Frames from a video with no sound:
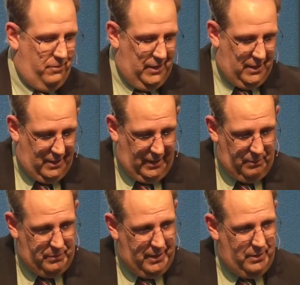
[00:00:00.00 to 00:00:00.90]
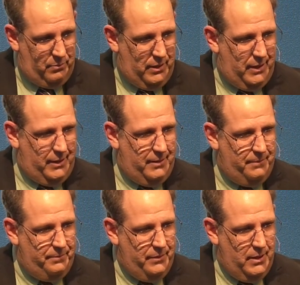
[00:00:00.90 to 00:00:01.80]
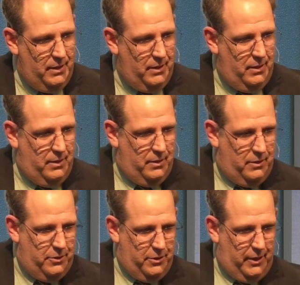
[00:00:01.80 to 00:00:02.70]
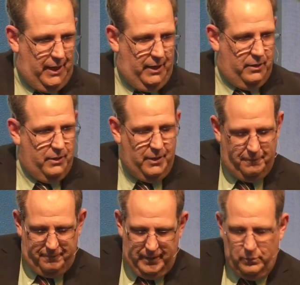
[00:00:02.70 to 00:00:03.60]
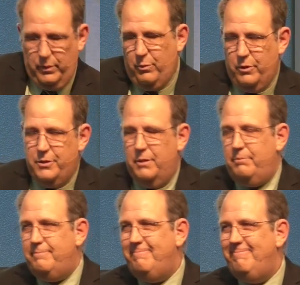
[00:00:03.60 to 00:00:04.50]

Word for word: We got to keep that in mind. Does your anger conflict with worship?